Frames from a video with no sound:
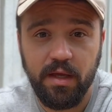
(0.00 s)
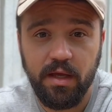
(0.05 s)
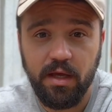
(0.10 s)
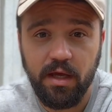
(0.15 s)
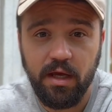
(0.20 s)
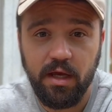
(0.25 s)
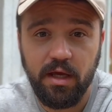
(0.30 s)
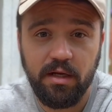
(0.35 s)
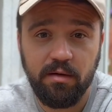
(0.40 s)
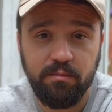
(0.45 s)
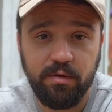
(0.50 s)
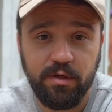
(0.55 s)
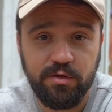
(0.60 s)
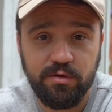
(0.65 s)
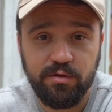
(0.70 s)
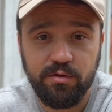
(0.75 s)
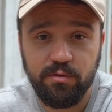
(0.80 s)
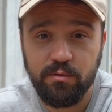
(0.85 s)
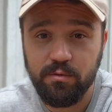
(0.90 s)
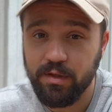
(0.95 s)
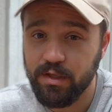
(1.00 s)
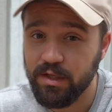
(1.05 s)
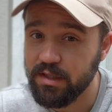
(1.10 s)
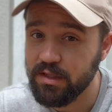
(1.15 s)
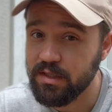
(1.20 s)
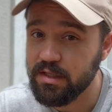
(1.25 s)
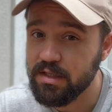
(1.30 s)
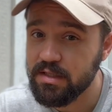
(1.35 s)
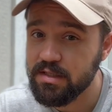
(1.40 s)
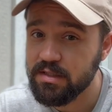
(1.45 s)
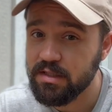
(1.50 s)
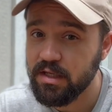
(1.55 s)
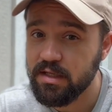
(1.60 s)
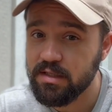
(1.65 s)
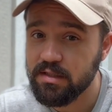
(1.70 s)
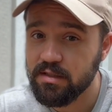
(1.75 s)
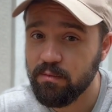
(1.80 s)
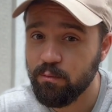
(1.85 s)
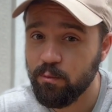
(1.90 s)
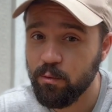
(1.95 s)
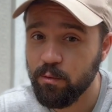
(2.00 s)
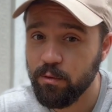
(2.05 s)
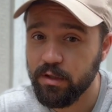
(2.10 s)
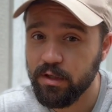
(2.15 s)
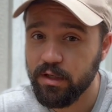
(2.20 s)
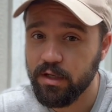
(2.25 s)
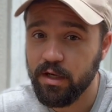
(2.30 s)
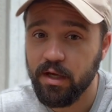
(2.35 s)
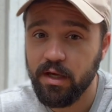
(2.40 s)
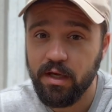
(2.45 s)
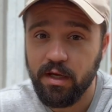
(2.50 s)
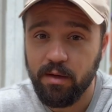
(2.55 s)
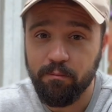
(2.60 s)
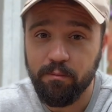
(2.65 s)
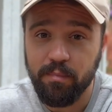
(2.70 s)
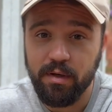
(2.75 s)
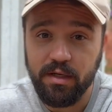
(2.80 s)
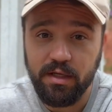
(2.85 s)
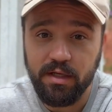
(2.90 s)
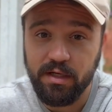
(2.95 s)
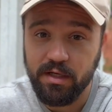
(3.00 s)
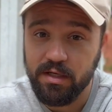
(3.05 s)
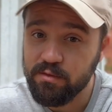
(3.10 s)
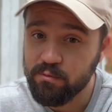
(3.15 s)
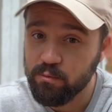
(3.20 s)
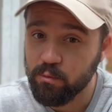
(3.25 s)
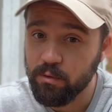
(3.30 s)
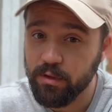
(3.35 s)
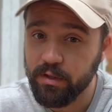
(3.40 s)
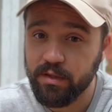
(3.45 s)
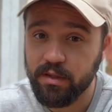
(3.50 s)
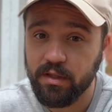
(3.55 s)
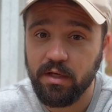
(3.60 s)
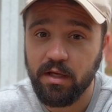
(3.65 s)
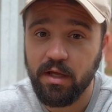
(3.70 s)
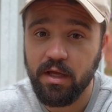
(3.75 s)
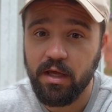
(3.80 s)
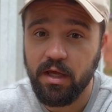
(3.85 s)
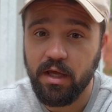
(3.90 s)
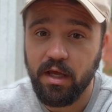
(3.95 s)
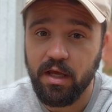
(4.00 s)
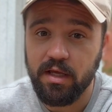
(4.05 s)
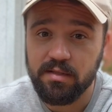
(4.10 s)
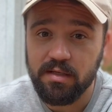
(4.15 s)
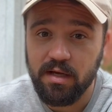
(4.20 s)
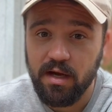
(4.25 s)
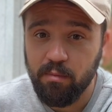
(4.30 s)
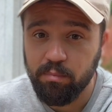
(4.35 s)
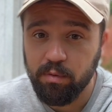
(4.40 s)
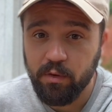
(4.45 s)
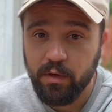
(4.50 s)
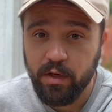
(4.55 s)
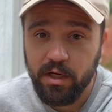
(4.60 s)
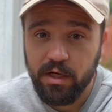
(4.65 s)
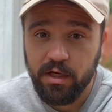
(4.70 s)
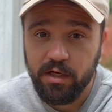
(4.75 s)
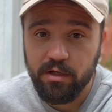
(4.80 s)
And number two, it does take some work, but it is worth it, is upgrading